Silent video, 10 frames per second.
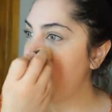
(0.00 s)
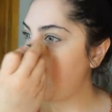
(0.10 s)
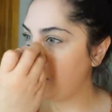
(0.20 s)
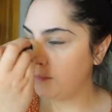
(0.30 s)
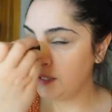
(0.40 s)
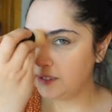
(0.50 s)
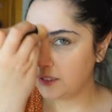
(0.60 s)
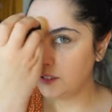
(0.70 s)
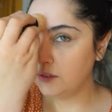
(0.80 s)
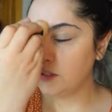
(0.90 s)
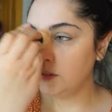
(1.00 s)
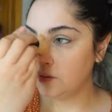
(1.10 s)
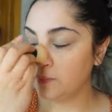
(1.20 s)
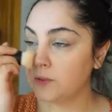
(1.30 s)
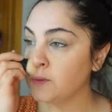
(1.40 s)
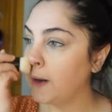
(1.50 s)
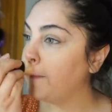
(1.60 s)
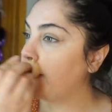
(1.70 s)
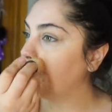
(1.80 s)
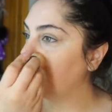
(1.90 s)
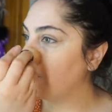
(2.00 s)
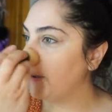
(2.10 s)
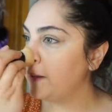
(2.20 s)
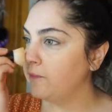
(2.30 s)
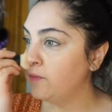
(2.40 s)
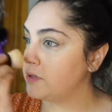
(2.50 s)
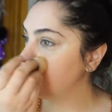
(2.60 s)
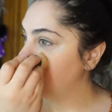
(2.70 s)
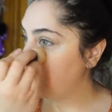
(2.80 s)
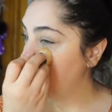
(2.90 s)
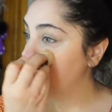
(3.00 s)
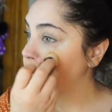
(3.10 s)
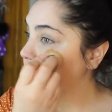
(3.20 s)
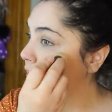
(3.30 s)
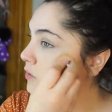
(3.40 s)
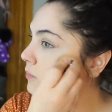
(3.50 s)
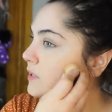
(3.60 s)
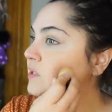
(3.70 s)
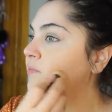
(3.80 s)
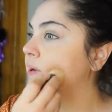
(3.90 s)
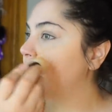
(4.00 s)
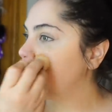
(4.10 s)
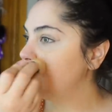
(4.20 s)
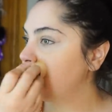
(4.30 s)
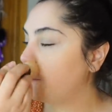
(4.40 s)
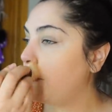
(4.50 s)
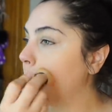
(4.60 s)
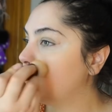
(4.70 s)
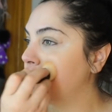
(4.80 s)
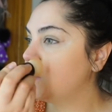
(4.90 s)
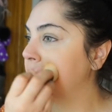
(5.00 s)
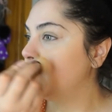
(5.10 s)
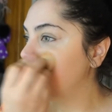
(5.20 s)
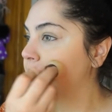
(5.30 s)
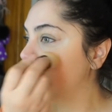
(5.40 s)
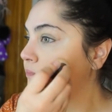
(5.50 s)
and my skin looking super dry. But I'm going to go ahead and finish the rest of my face with it.